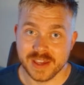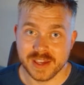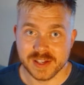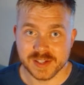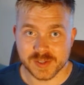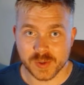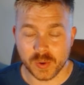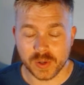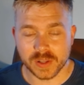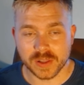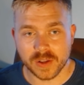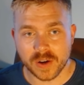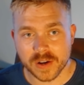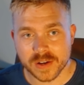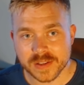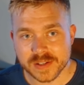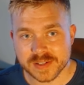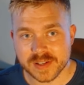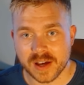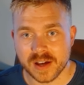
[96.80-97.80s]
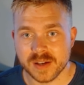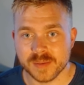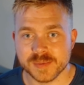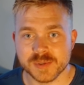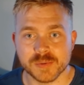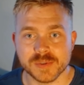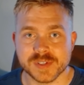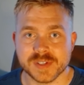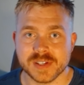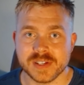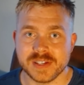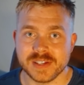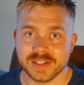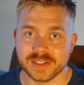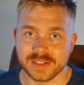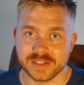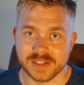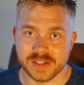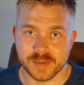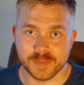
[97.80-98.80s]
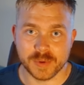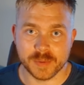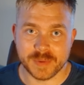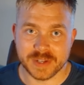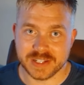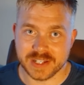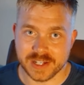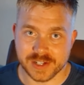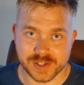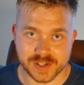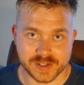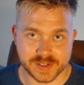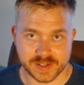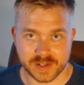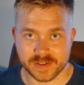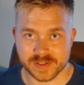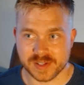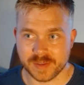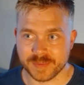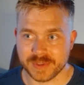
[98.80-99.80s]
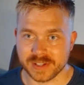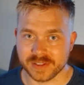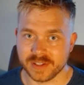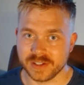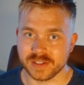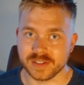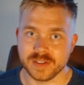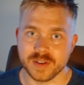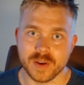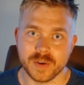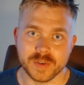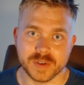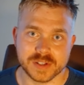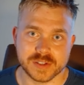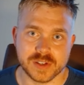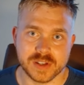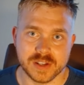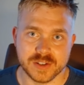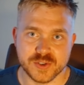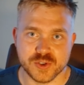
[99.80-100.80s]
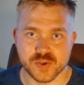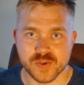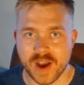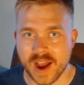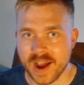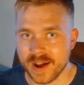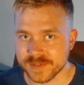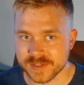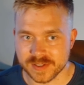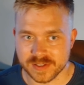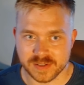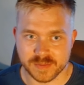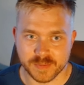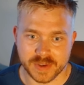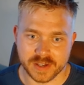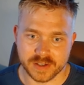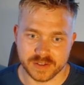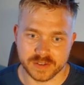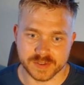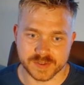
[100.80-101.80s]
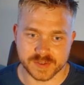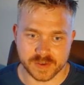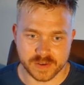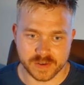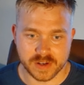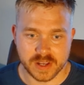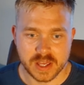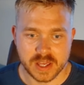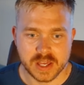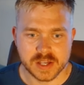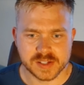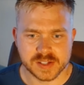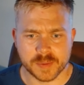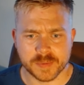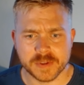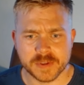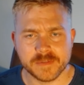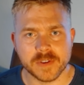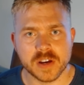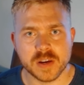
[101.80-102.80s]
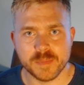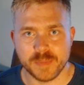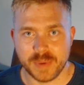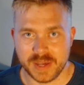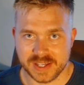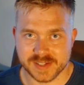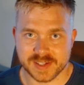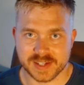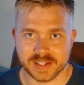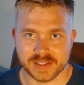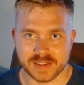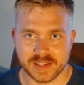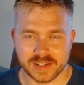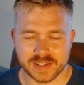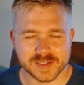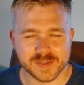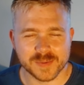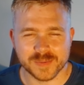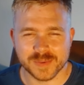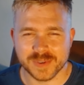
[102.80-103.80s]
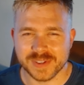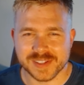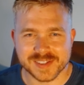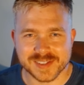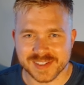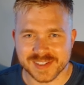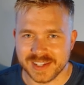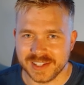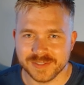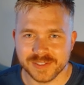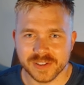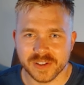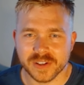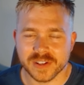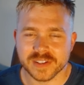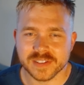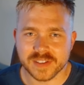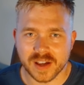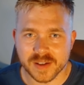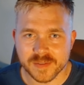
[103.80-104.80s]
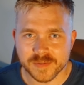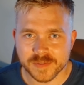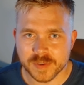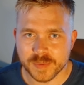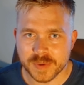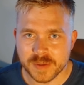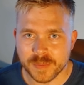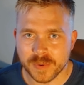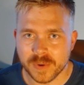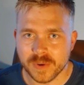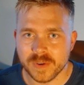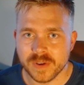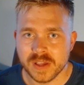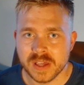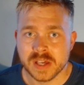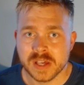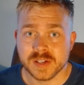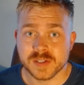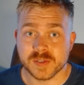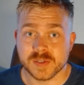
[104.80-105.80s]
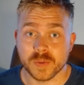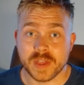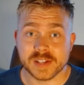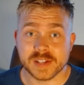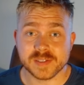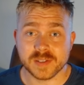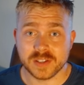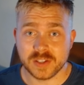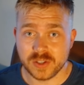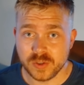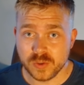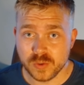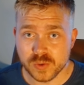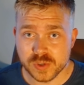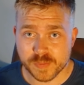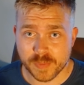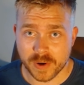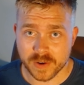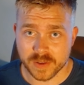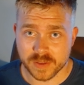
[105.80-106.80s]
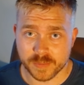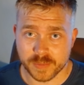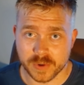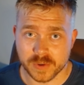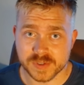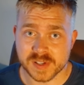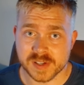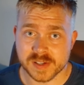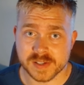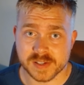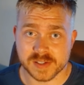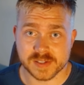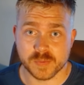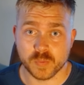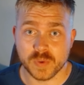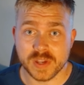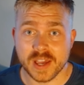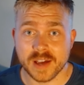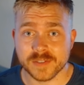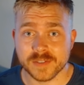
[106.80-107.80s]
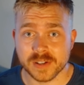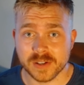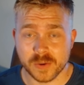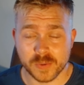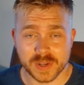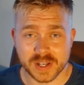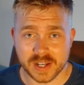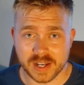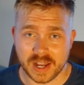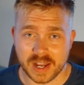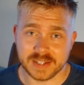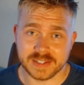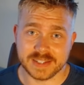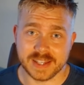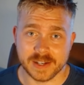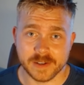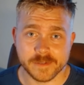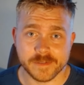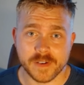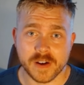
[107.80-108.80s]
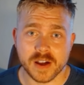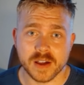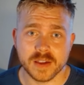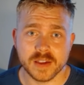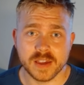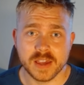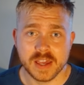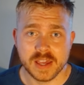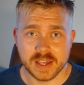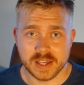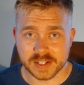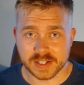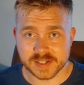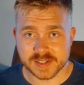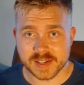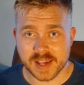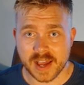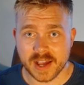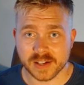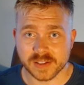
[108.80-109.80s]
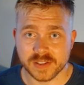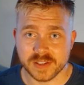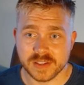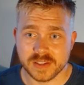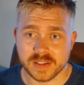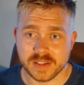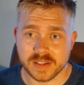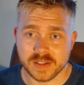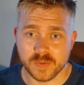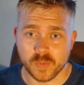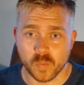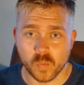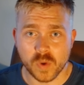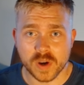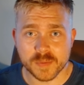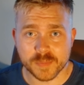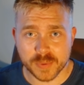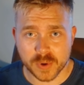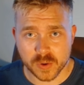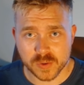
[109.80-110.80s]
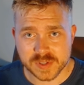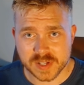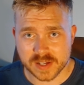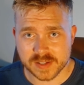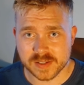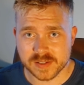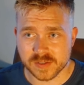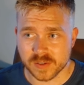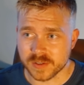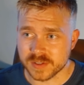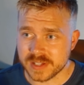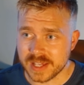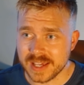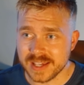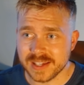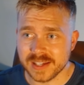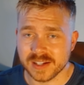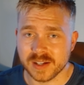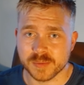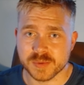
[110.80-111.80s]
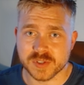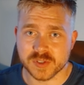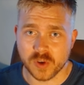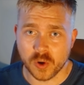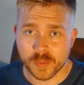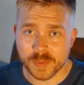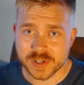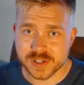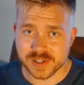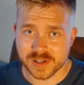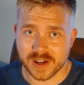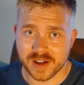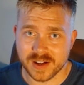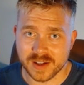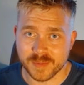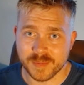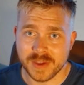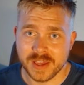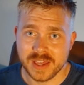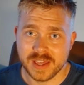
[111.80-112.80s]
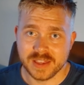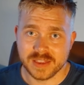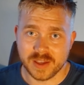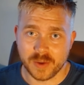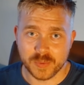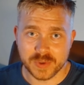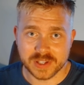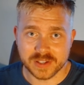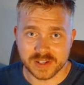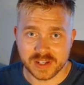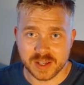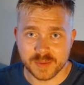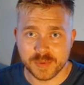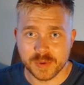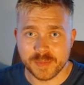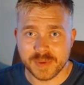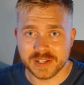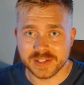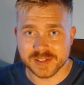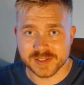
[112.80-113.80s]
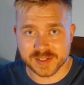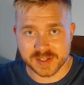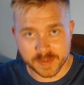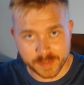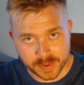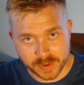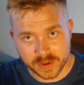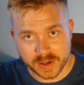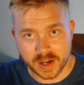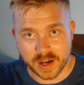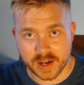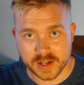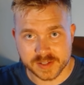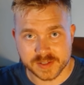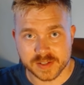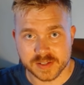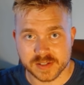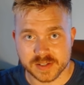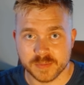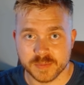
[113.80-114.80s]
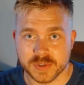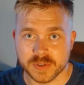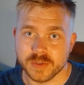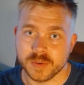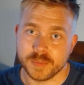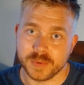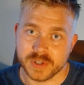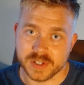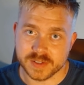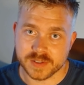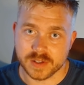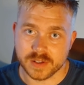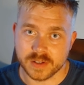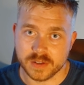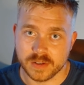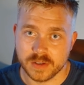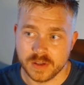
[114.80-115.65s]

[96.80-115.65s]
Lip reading: So a lot of the times we're seeing implementations that are something like, it drafts emails or something very basic that doesn't really save a lot of time for people. So that's a huge part of the process is we have to go in and identify exactly what processes are taking up so much time that we could implement a simple AI system to replace it.